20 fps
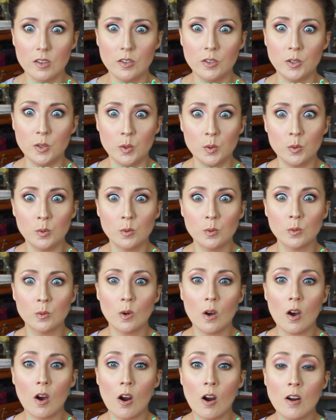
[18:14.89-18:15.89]
You
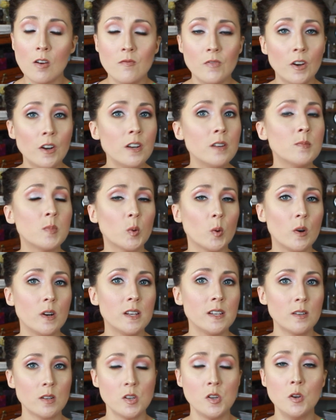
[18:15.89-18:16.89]
are very
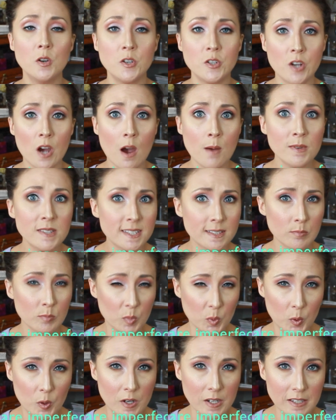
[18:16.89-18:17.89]
important. Your job is
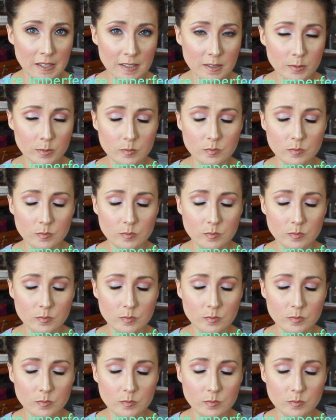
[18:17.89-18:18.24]
important.